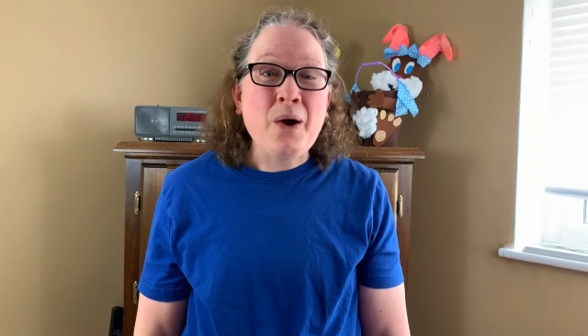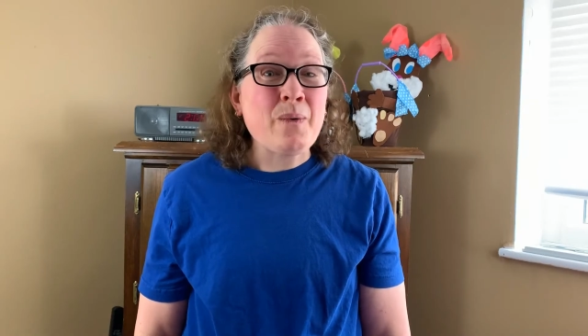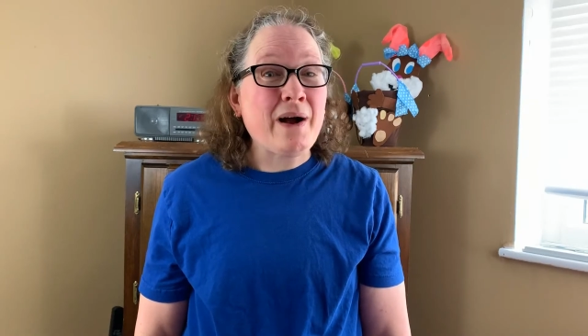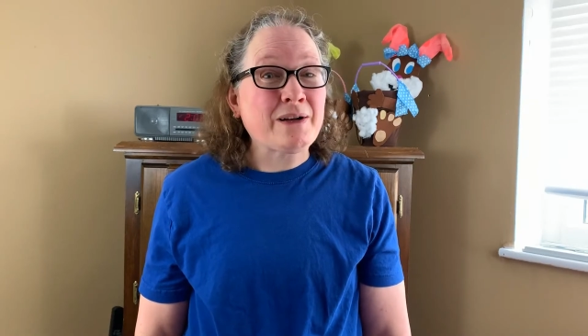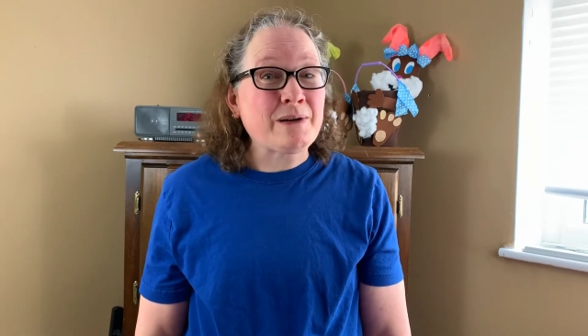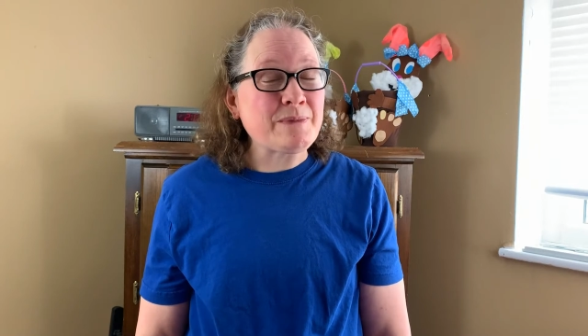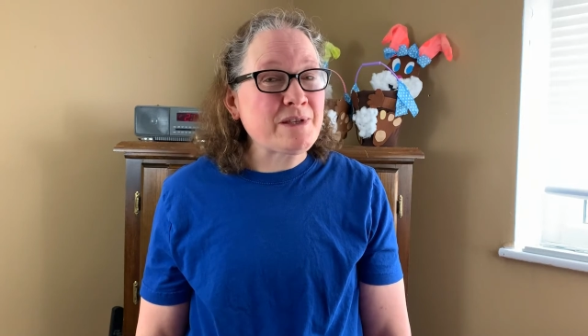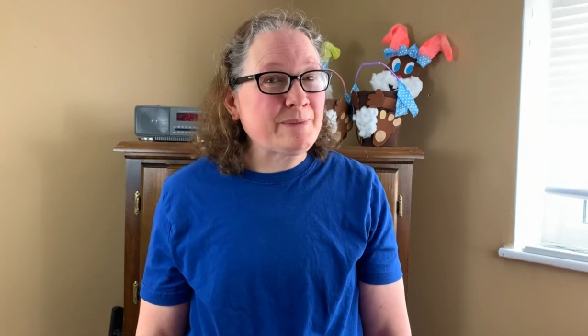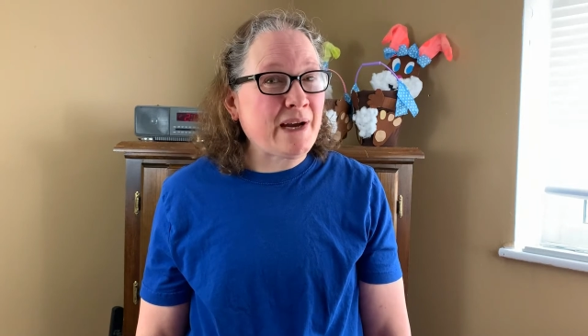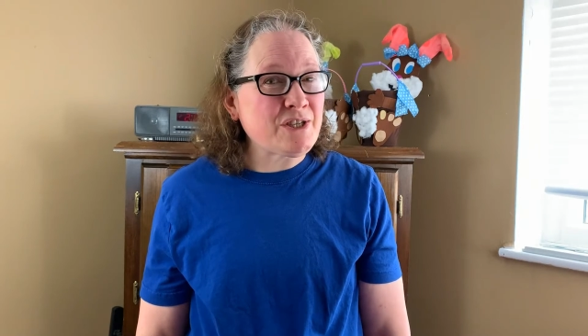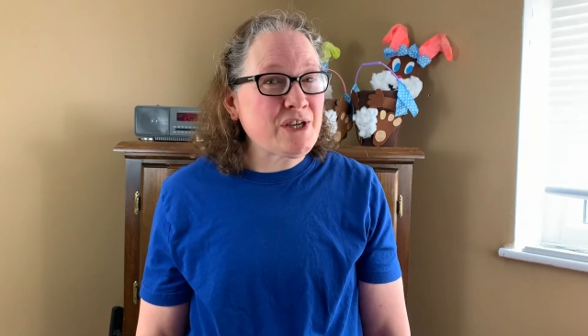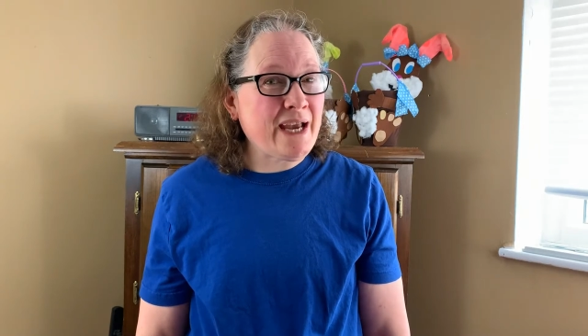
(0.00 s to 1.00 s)
Welcome to
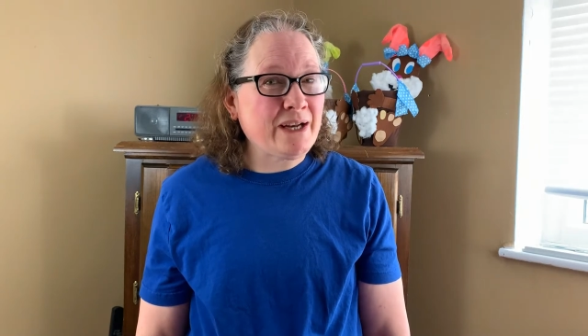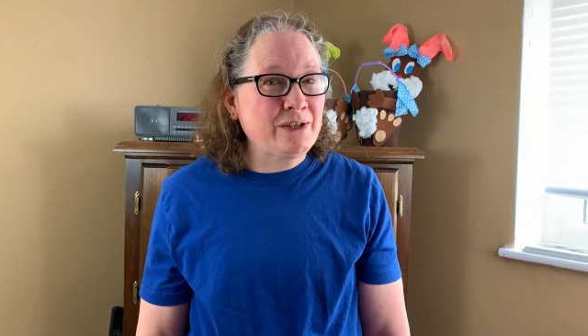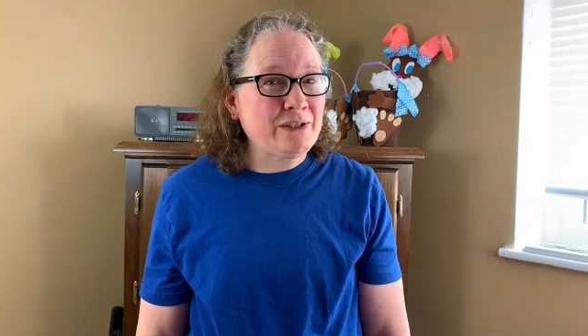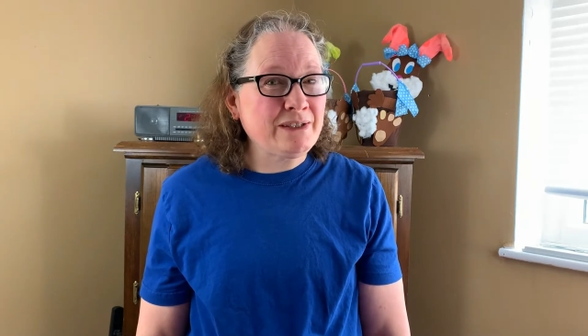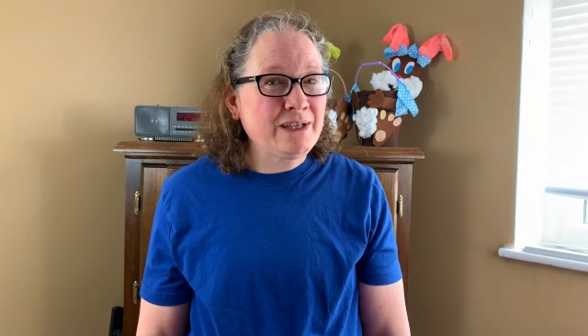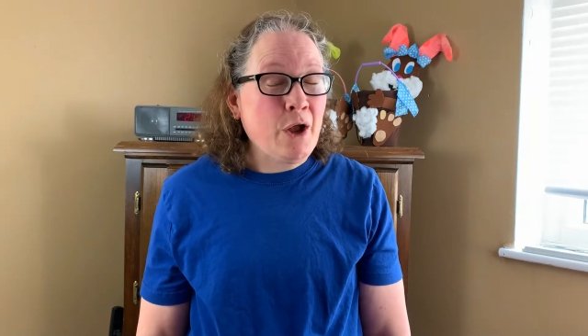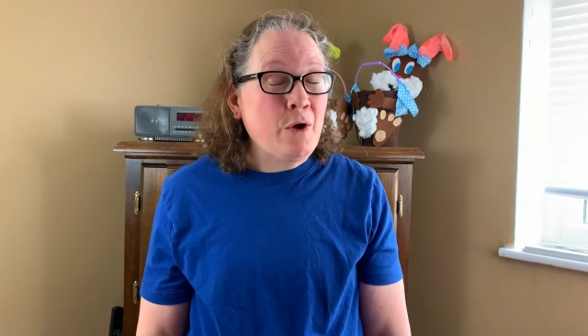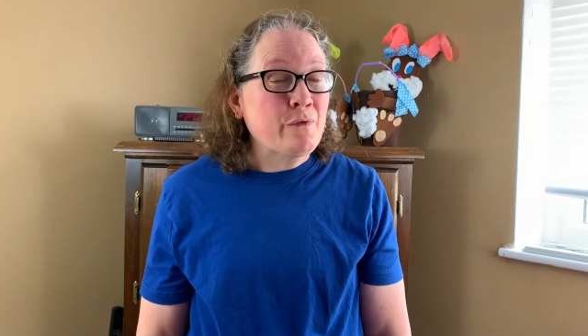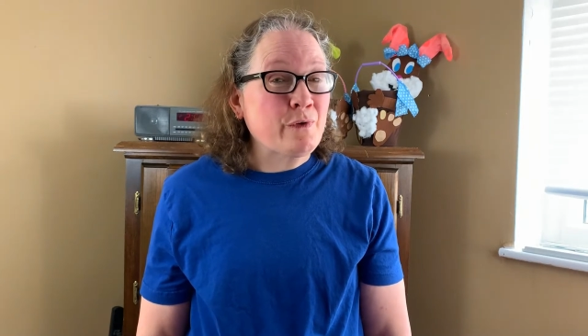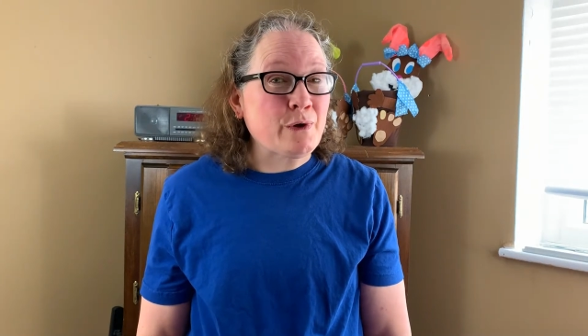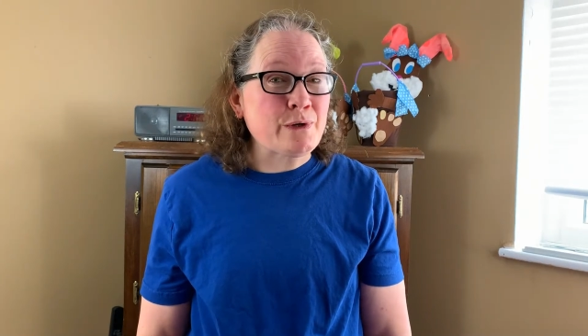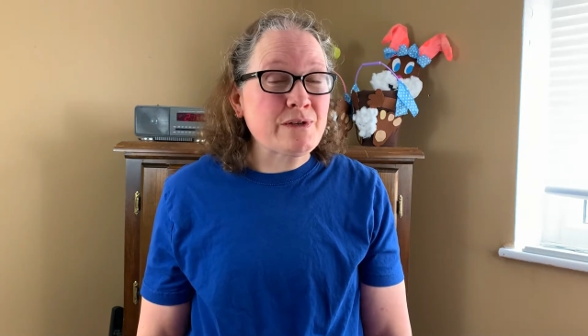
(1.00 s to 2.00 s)
my channel.
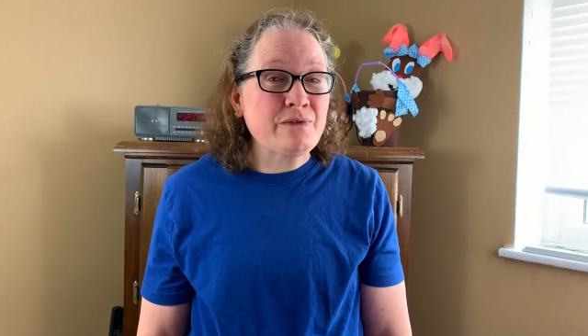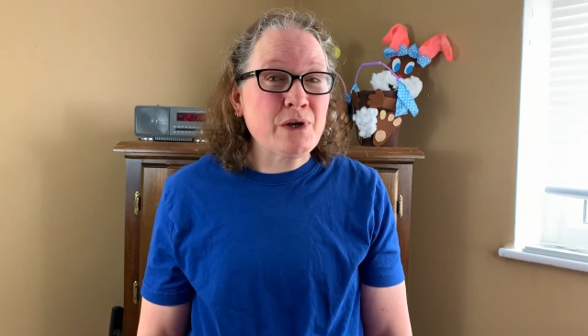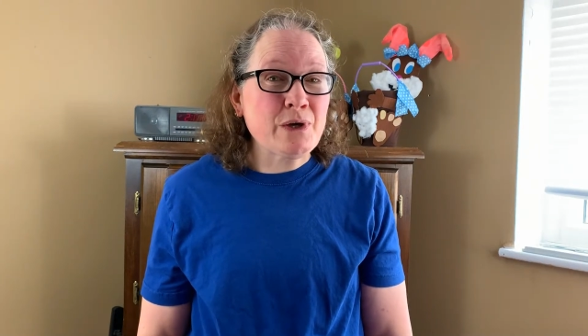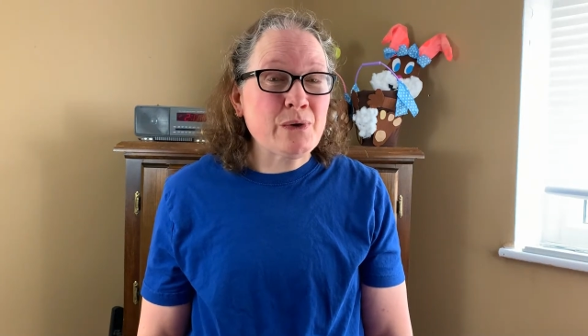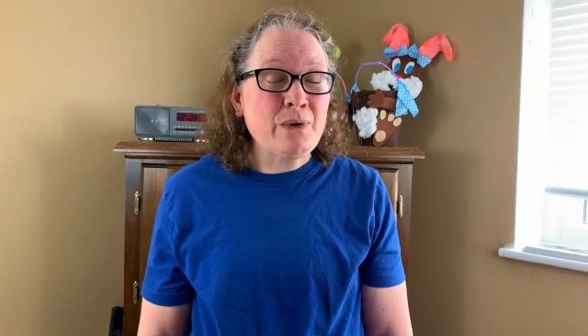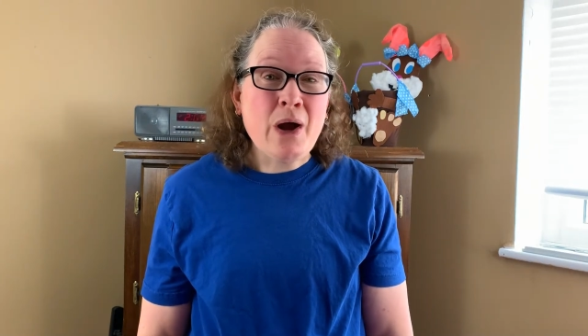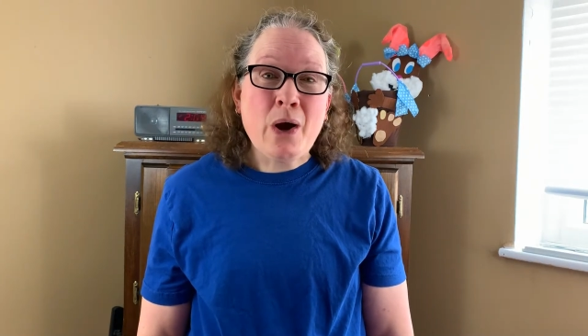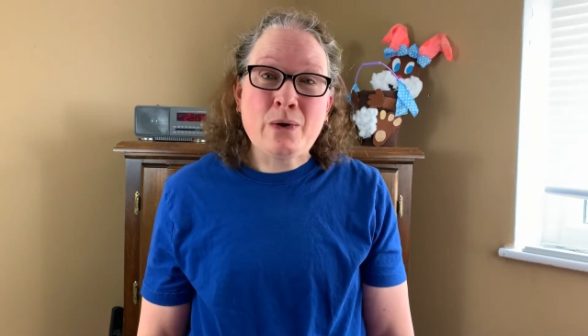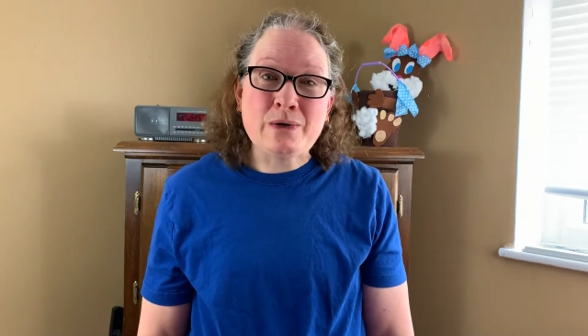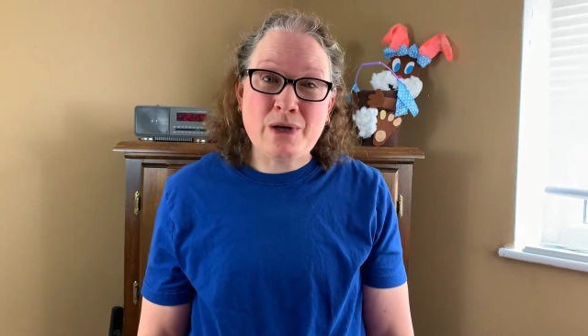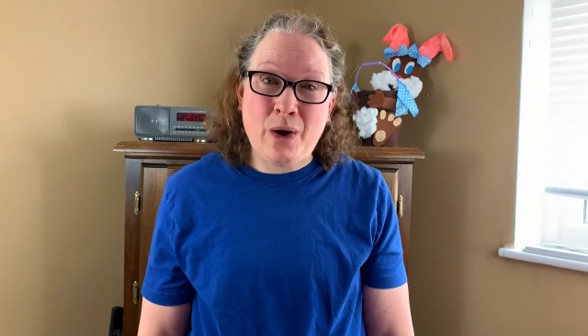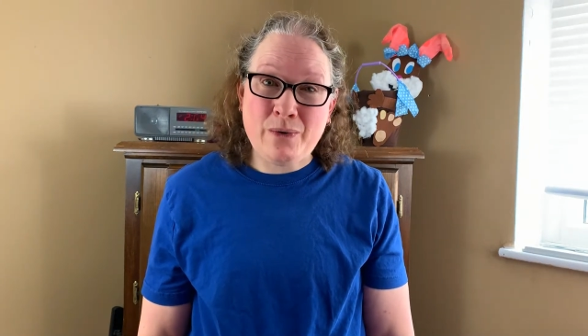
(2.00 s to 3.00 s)
For those of you
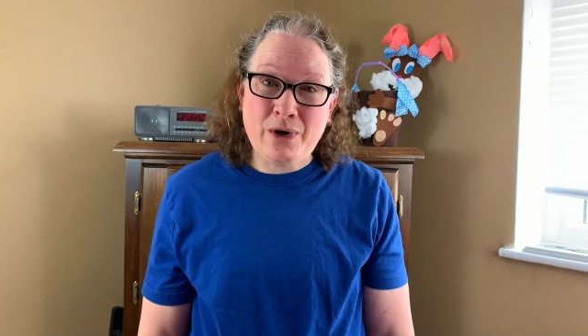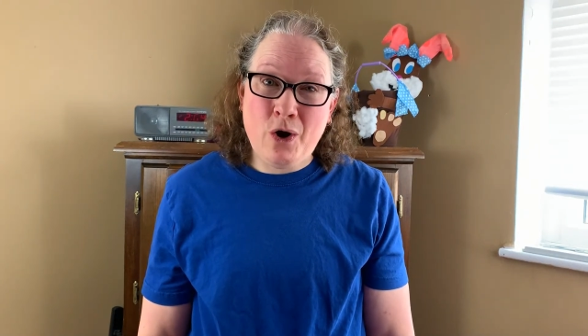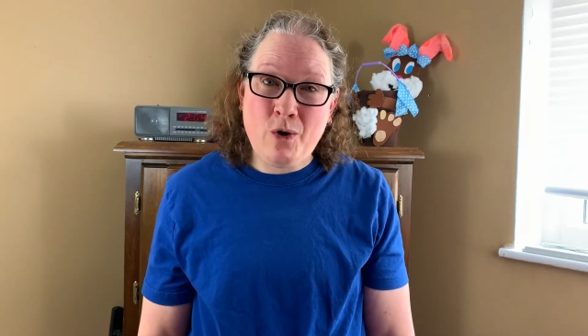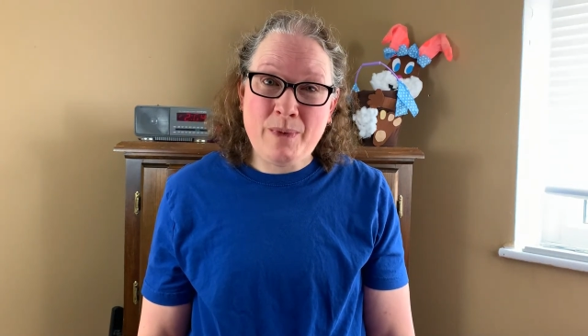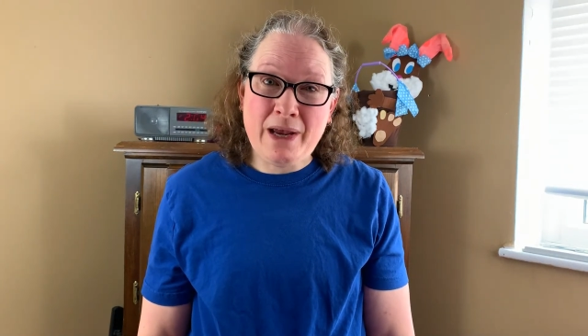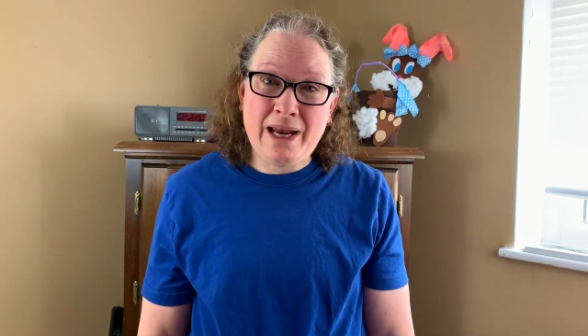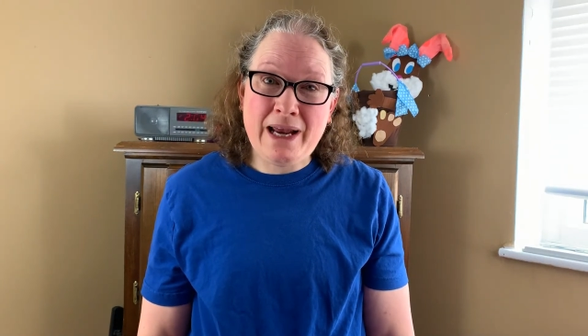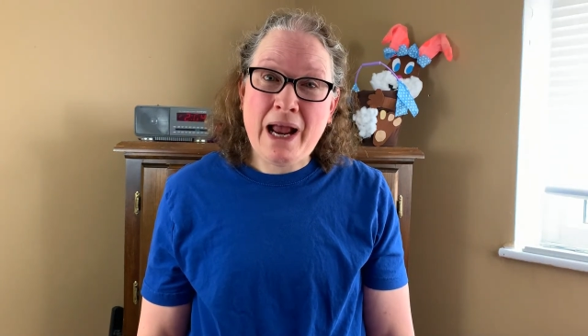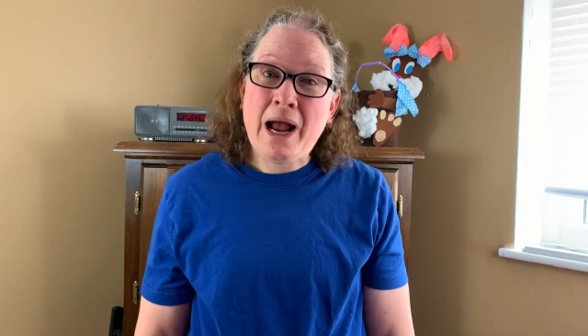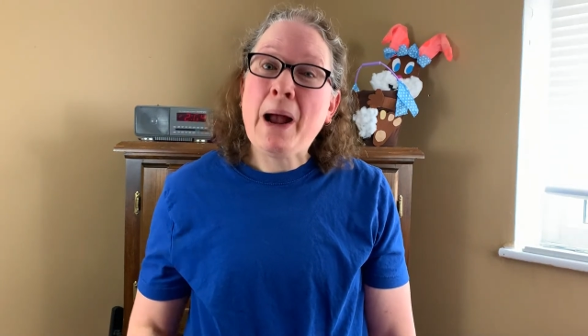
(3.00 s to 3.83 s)
who don't know me,